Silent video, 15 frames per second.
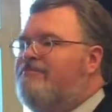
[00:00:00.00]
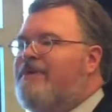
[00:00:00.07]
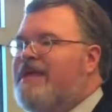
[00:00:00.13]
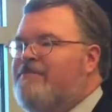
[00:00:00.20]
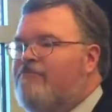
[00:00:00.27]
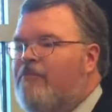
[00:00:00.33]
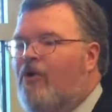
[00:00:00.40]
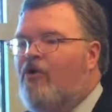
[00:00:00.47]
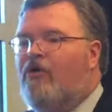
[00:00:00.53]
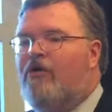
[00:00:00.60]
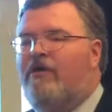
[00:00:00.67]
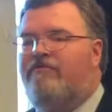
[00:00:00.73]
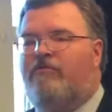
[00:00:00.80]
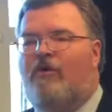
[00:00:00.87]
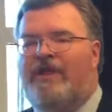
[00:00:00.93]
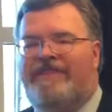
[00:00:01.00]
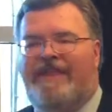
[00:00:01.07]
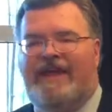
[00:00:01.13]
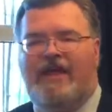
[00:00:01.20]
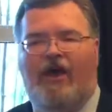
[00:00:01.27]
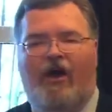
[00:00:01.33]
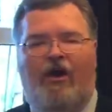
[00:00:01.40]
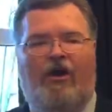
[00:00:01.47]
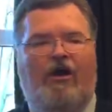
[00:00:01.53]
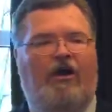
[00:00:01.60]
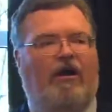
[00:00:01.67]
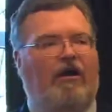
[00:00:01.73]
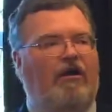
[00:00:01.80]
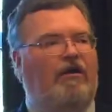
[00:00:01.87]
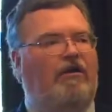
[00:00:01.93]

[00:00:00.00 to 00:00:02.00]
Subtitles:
be more of what they are.